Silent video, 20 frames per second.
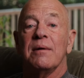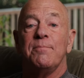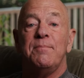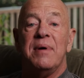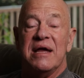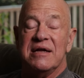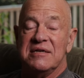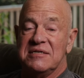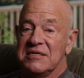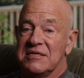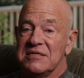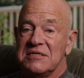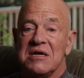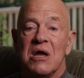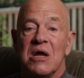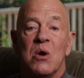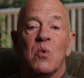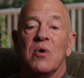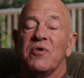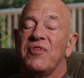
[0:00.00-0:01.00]
a
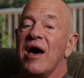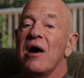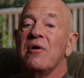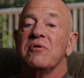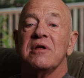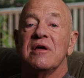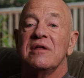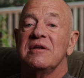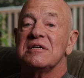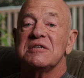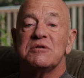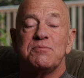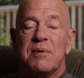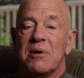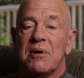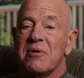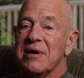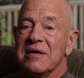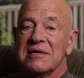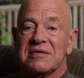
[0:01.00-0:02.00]
basis, without an
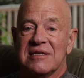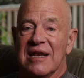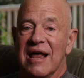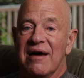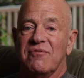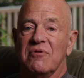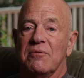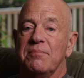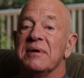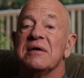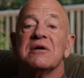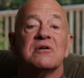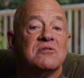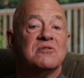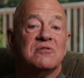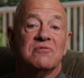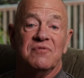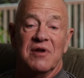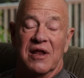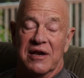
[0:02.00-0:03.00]
experience level,
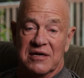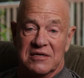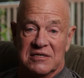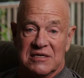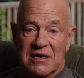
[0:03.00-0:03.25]
because you've let